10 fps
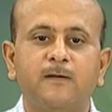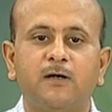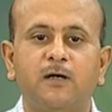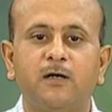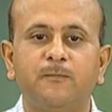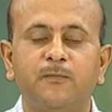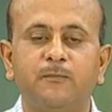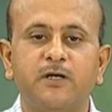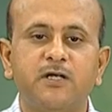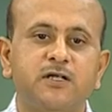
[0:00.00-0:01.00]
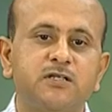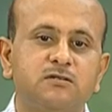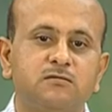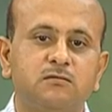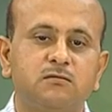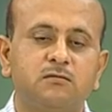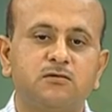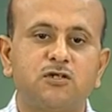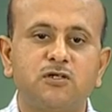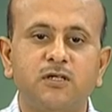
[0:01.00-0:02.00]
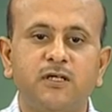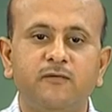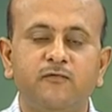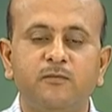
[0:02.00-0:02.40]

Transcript: uh, but it is certainly will